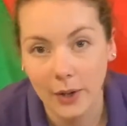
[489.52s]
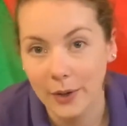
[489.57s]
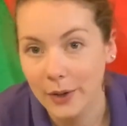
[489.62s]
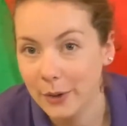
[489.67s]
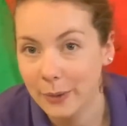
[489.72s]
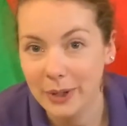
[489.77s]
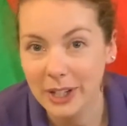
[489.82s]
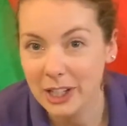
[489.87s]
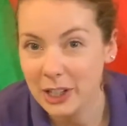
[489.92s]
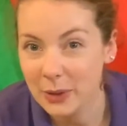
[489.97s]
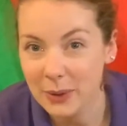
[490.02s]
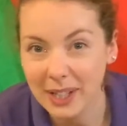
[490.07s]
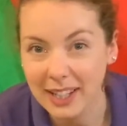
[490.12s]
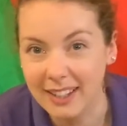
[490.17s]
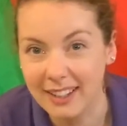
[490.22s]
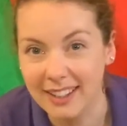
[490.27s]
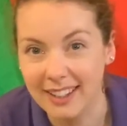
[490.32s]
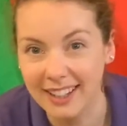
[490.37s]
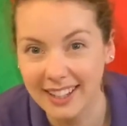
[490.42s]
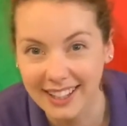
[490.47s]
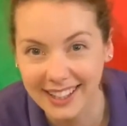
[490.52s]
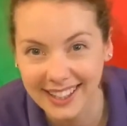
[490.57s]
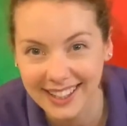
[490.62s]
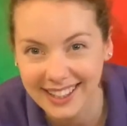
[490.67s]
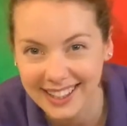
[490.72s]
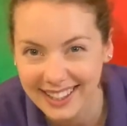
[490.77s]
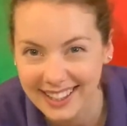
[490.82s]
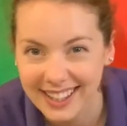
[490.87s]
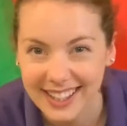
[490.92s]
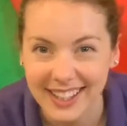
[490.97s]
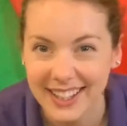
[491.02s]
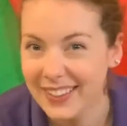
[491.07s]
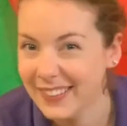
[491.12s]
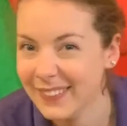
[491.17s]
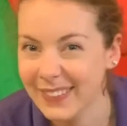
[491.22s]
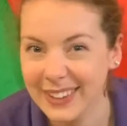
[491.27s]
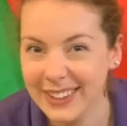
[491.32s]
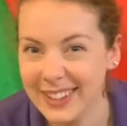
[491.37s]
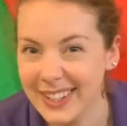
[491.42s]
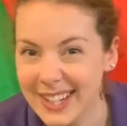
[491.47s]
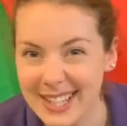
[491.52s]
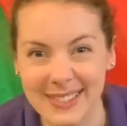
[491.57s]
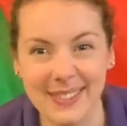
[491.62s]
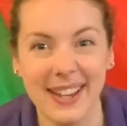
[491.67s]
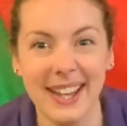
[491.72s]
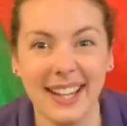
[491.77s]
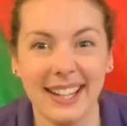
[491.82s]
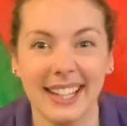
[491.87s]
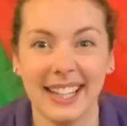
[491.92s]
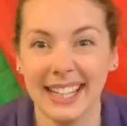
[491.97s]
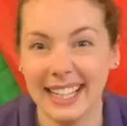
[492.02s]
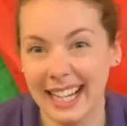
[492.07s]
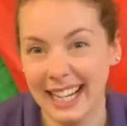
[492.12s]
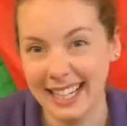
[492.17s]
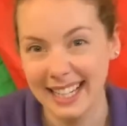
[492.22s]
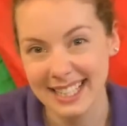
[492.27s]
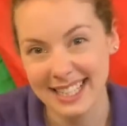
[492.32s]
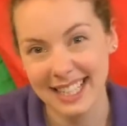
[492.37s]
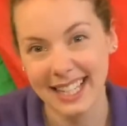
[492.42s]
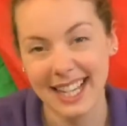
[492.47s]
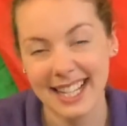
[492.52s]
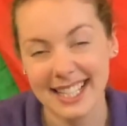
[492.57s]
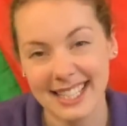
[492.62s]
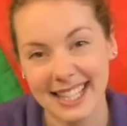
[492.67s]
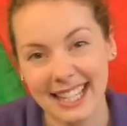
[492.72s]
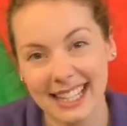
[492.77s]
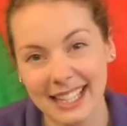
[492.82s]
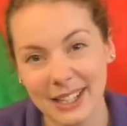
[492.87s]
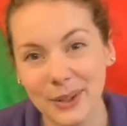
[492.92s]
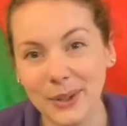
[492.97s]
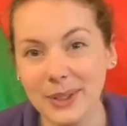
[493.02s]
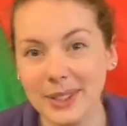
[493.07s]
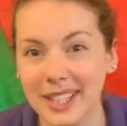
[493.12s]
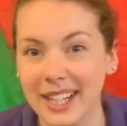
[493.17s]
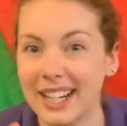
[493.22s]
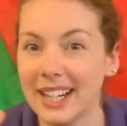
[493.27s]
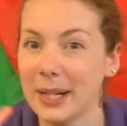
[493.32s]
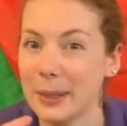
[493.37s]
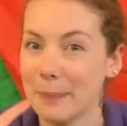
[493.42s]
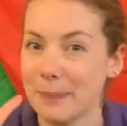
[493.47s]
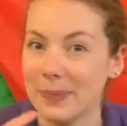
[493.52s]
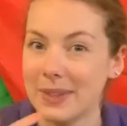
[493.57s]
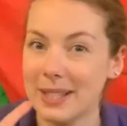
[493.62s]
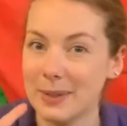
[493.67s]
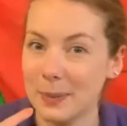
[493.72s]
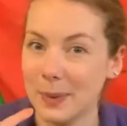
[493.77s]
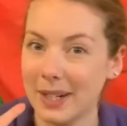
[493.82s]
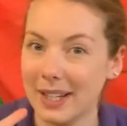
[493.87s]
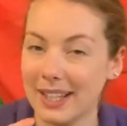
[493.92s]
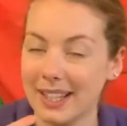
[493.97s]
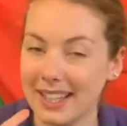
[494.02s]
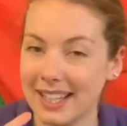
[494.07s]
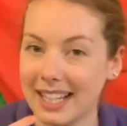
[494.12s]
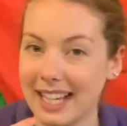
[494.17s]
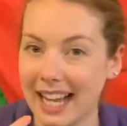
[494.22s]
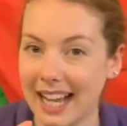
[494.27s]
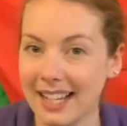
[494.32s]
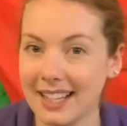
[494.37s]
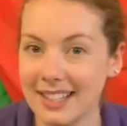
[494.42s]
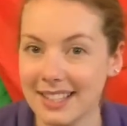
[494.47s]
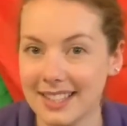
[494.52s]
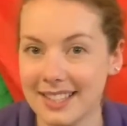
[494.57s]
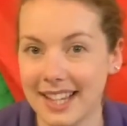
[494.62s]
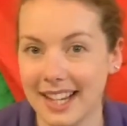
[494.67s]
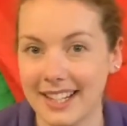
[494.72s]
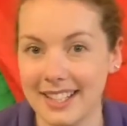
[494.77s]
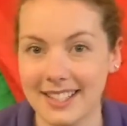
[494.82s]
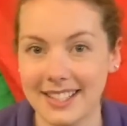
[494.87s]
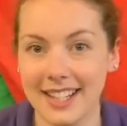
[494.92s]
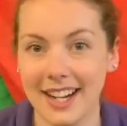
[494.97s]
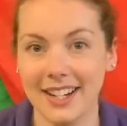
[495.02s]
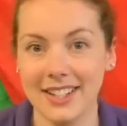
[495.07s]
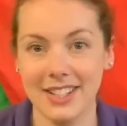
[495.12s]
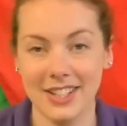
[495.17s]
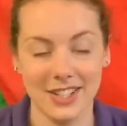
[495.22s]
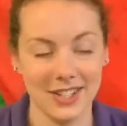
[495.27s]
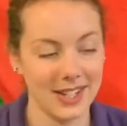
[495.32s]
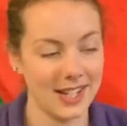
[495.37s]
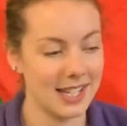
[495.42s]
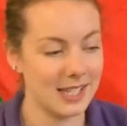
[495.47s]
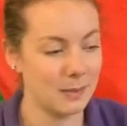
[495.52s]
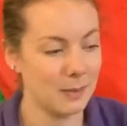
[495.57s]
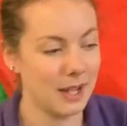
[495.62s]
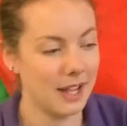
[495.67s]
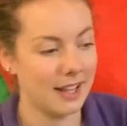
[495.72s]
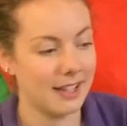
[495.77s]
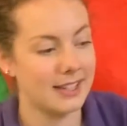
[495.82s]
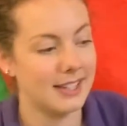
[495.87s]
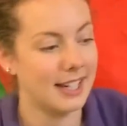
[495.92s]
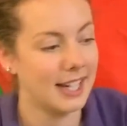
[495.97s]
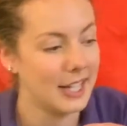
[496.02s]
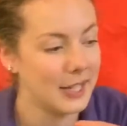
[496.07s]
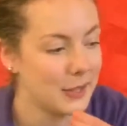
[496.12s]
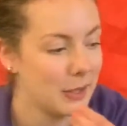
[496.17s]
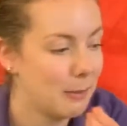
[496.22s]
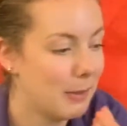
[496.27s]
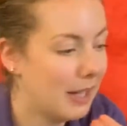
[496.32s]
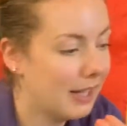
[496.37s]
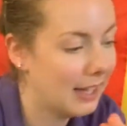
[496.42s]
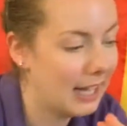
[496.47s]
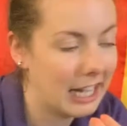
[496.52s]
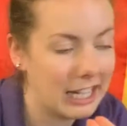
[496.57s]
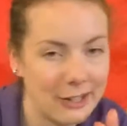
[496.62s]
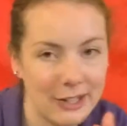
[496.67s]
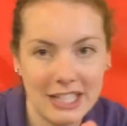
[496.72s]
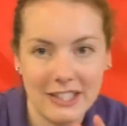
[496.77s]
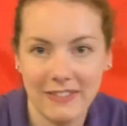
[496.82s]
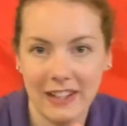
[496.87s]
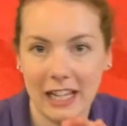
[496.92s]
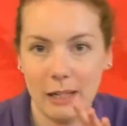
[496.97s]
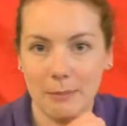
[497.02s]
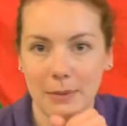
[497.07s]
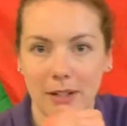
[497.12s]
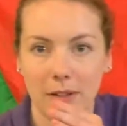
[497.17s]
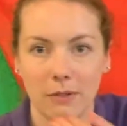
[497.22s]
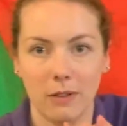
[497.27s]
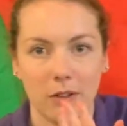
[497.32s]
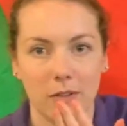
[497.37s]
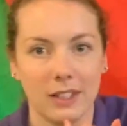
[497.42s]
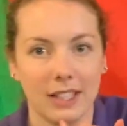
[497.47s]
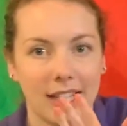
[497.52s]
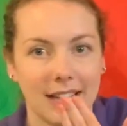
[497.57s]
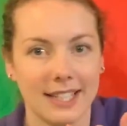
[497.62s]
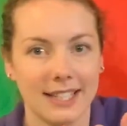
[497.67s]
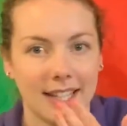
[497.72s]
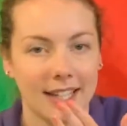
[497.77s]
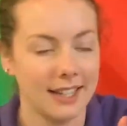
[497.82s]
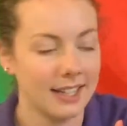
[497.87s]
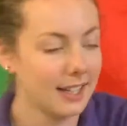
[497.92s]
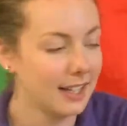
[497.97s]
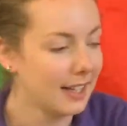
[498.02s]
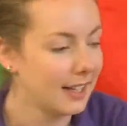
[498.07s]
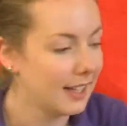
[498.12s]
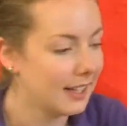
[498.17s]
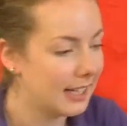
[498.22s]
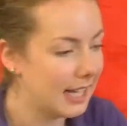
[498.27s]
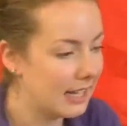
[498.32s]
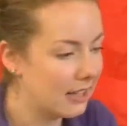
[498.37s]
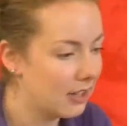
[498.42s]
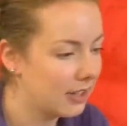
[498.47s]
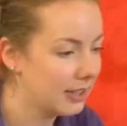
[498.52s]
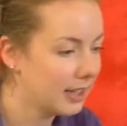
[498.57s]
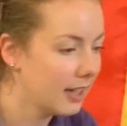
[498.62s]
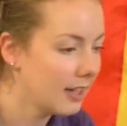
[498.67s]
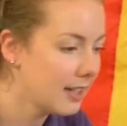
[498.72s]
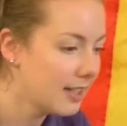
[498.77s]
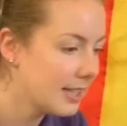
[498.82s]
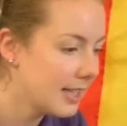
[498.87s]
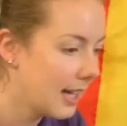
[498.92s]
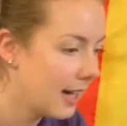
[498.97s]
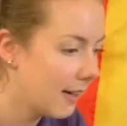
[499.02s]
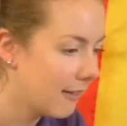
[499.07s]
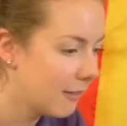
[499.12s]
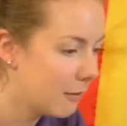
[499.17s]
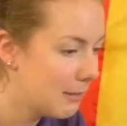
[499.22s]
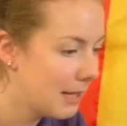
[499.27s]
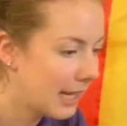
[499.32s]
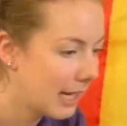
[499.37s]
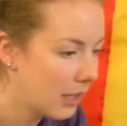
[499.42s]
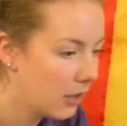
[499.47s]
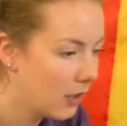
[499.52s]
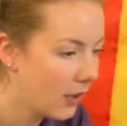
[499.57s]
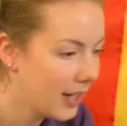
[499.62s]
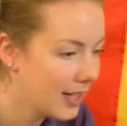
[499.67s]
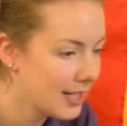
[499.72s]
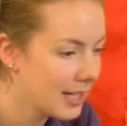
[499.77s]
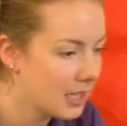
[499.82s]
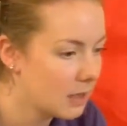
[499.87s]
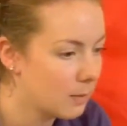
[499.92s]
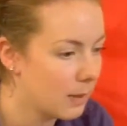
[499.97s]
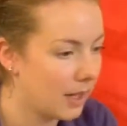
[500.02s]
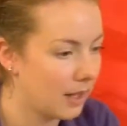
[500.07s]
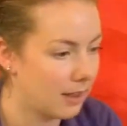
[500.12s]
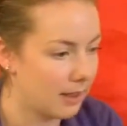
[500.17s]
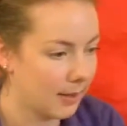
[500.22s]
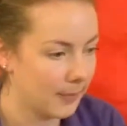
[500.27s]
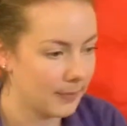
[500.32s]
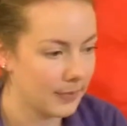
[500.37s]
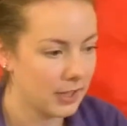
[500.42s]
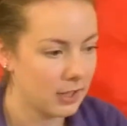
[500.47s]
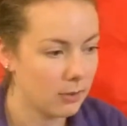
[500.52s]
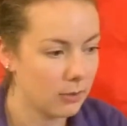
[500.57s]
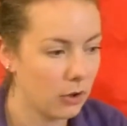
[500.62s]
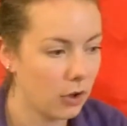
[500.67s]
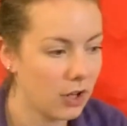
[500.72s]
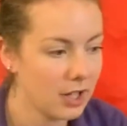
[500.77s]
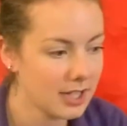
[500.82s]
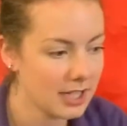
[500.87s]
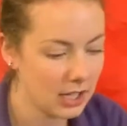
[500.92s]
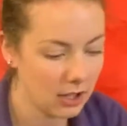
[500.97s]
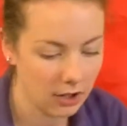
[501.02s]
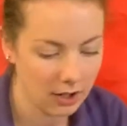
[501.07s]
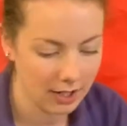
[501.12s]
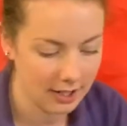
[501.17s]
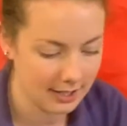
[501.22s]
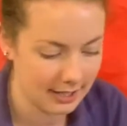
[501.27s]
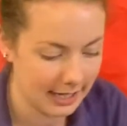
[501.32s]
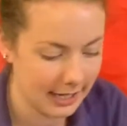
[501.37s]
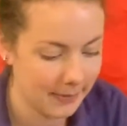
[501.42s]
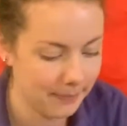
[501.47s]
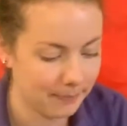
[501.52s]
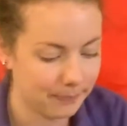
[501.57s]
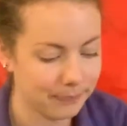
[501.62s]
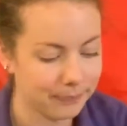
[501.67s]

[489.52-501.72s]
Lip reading: what are you doing? What are you doing as well? And as they get slightly older, they can start to do it as well. It's a nice wee bit of language development for realising that their tongue's there for making noises with. Horsey, horsey.